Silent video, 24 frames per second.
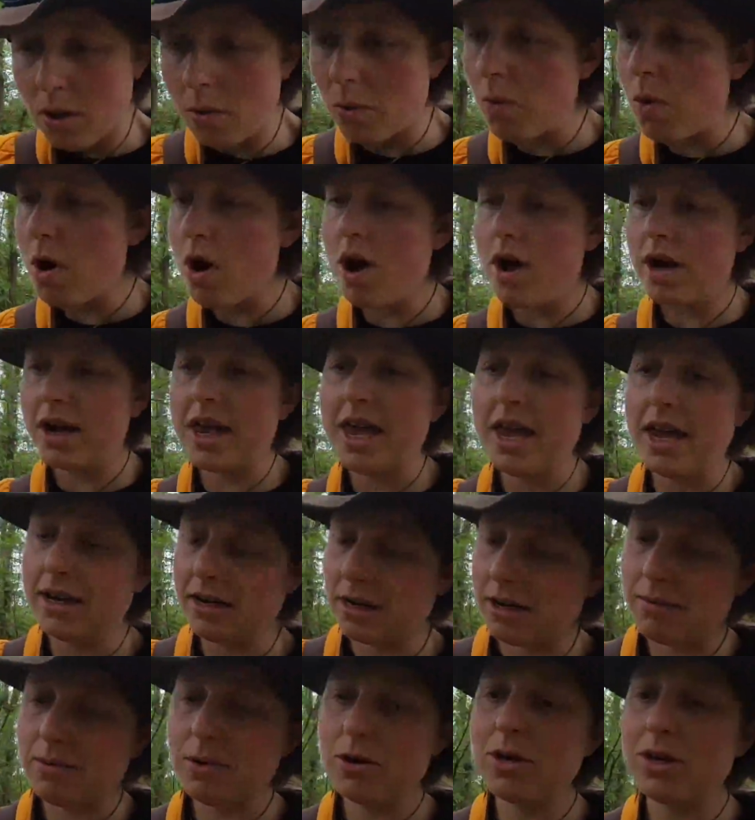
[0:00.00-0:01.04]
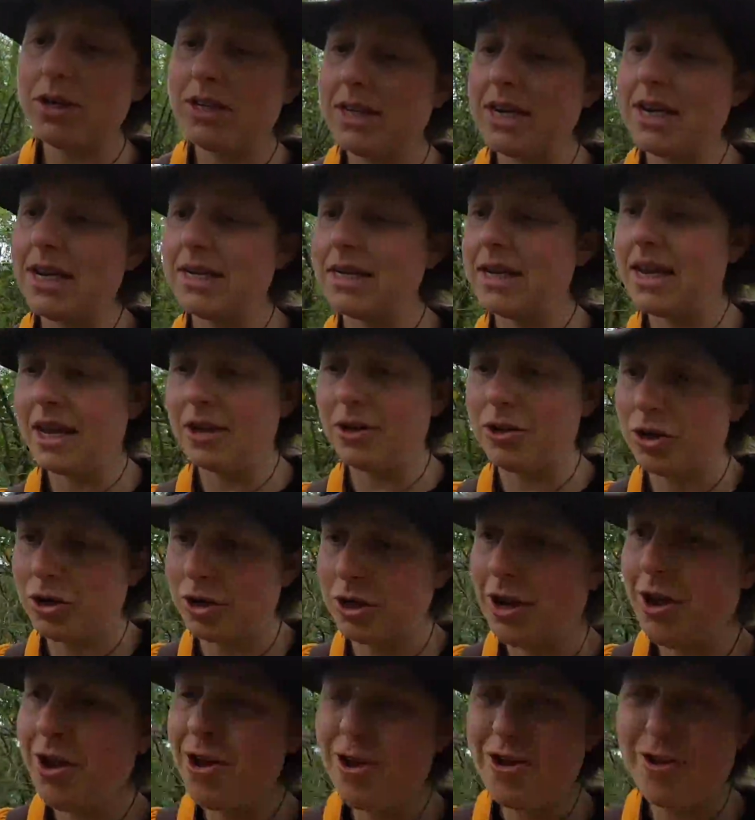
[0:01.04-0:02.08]
work and communities and
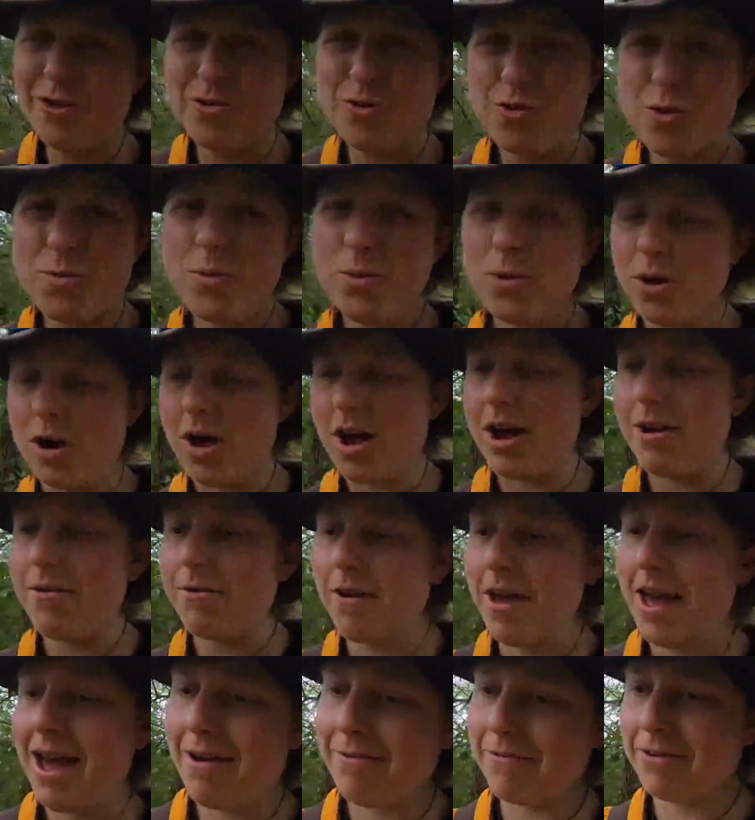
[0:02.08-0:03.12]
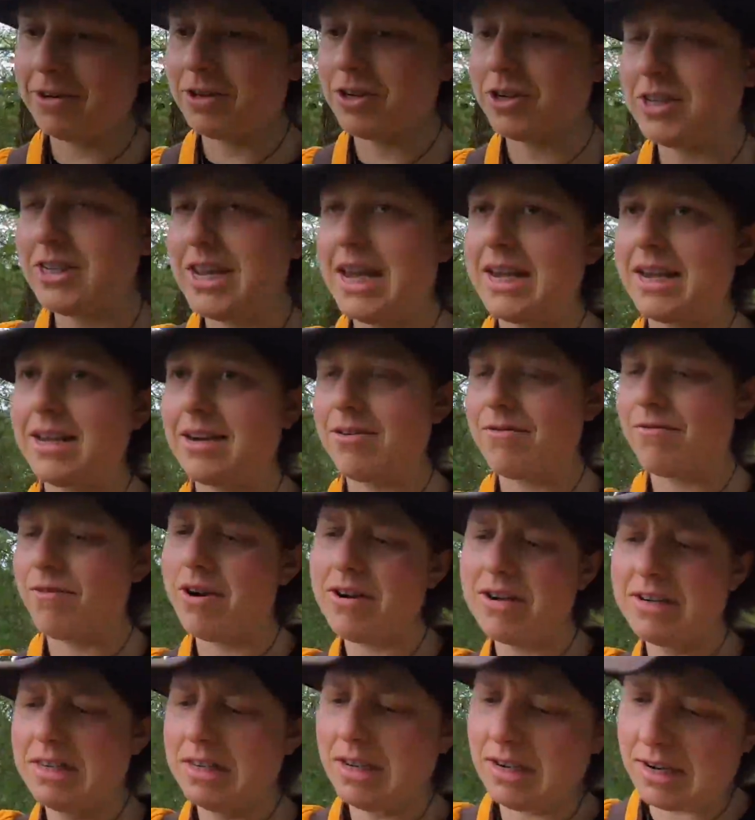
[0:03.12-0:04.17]
just normal life having just taken a
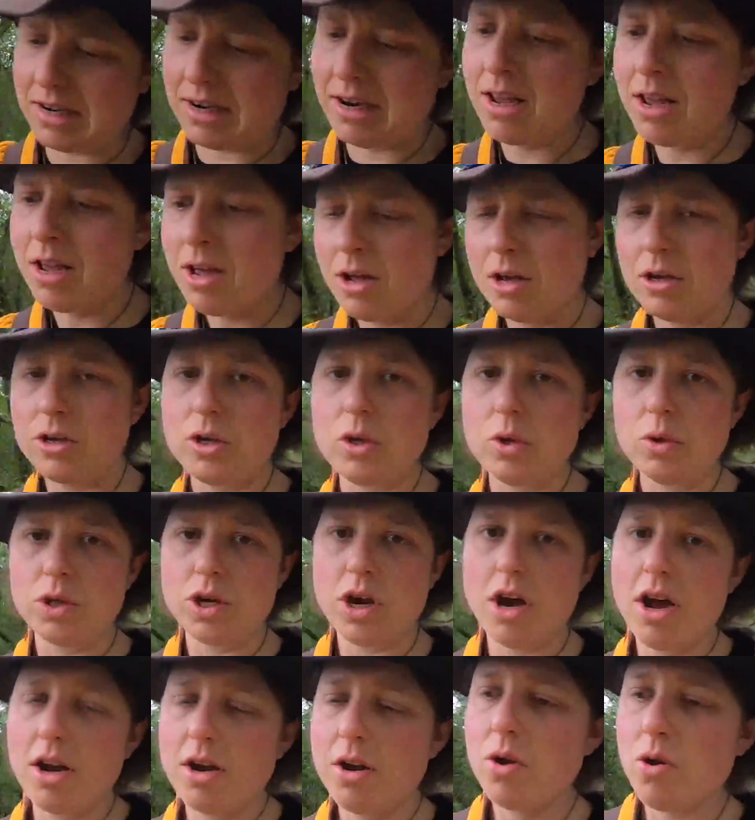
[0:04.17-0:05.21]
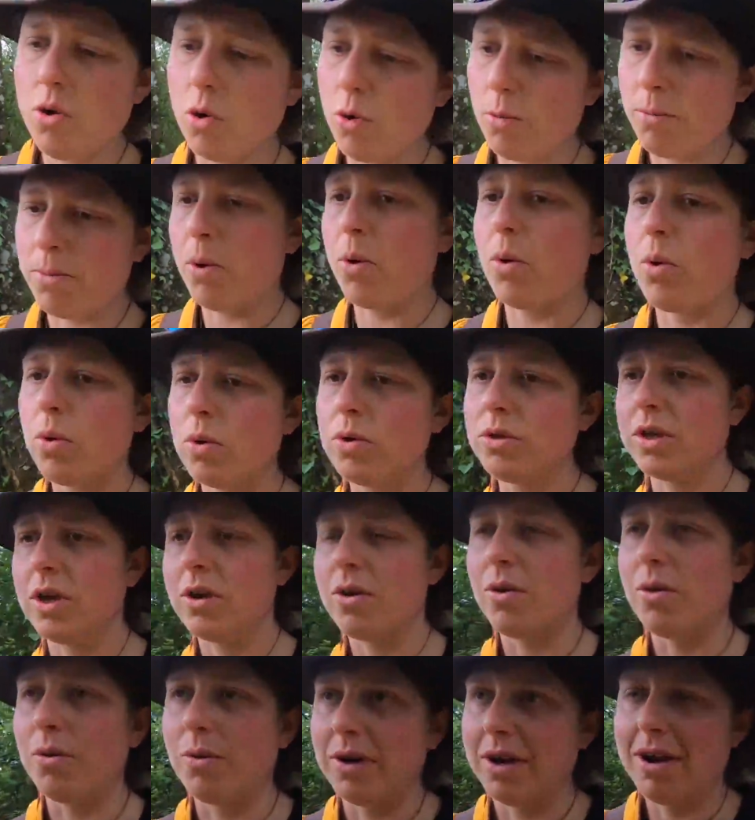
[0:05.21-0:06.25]
very sudden U-turn or pause
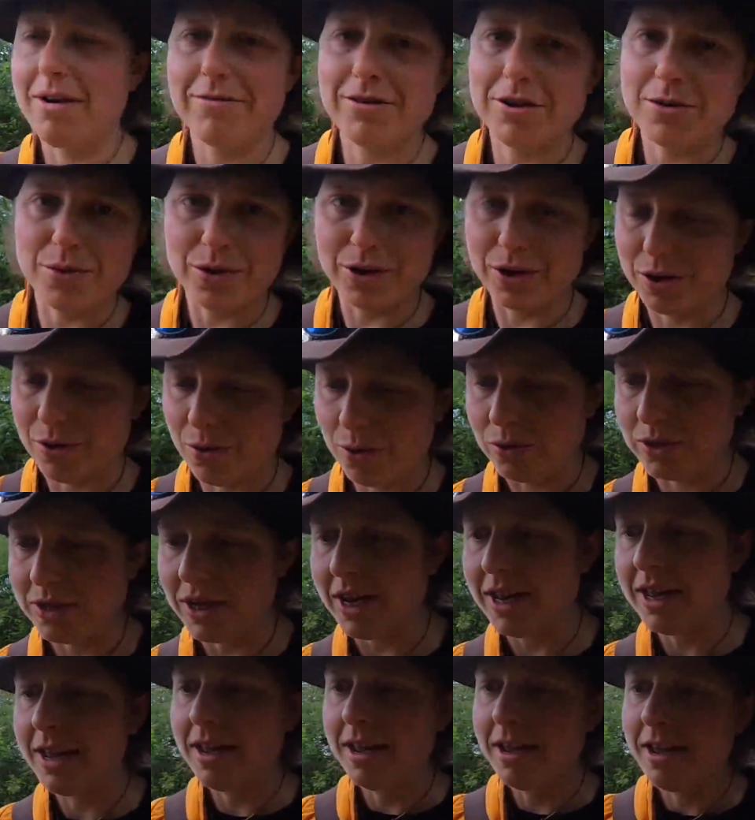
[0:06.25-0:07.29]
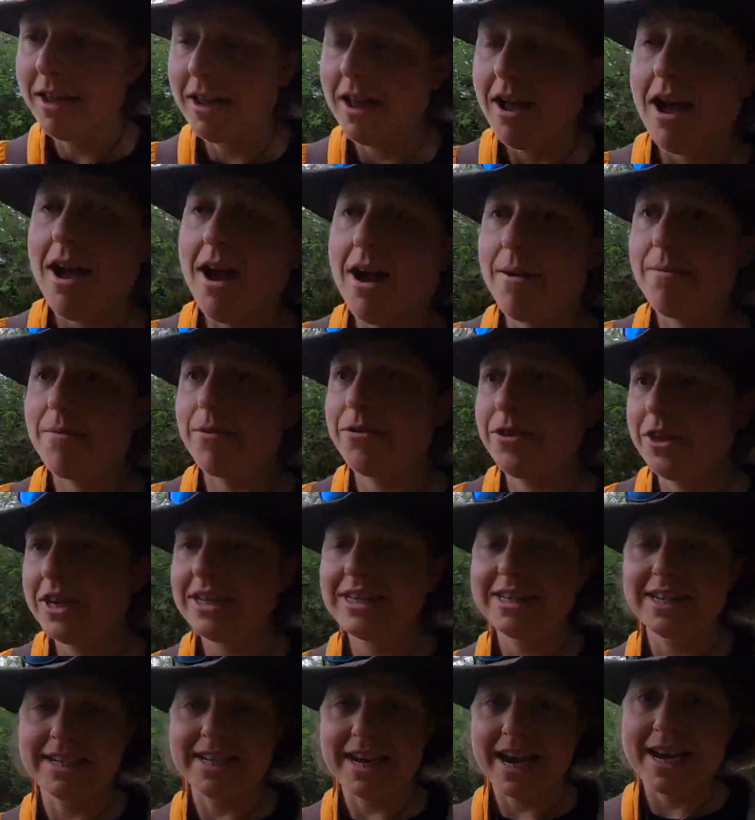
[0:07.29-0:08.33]
or whatever you want to call it.
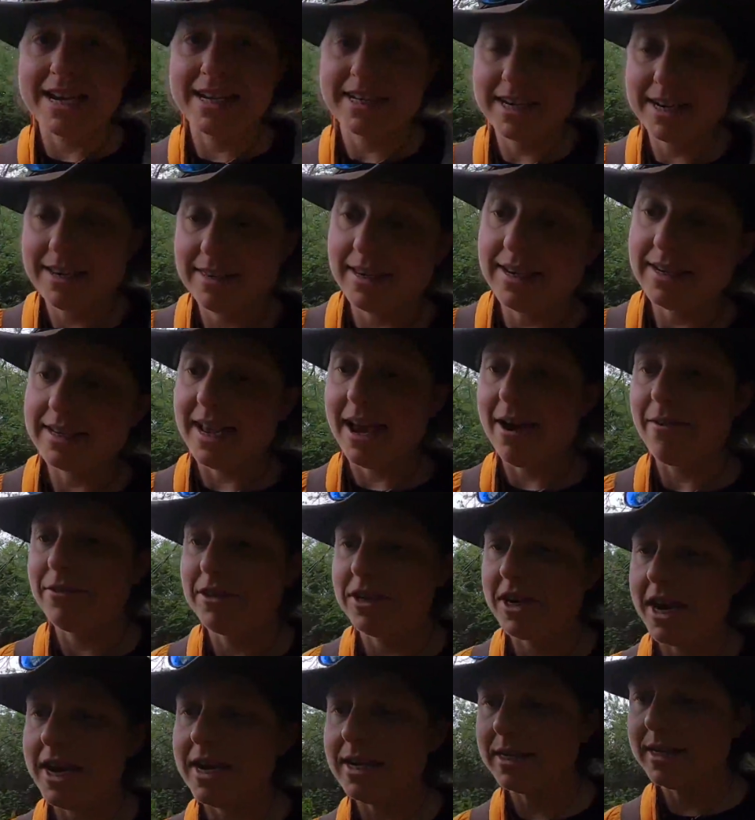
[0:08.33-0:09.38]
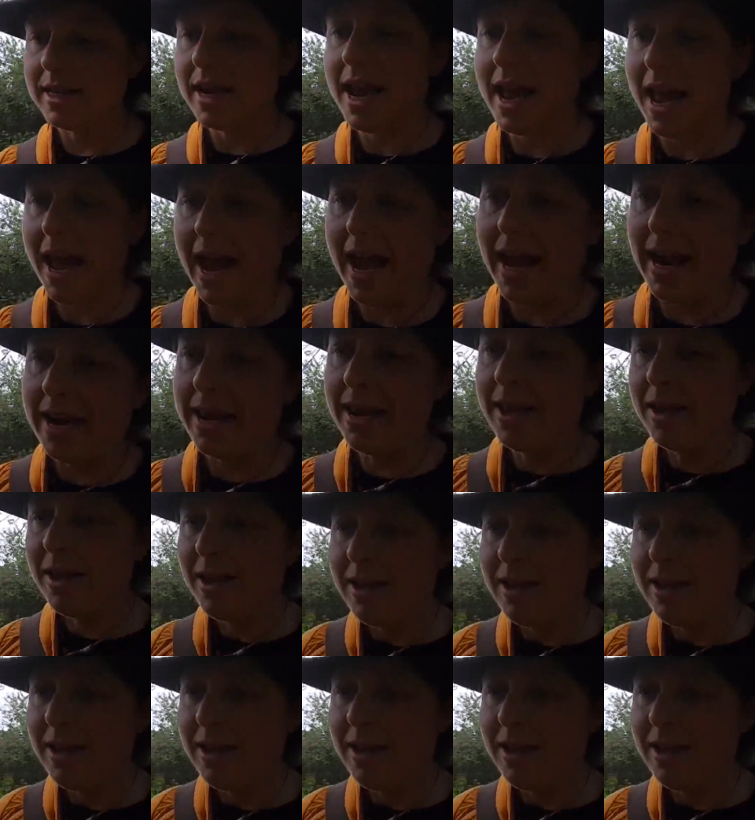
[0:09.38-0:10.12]
Things are changing, things have changed, and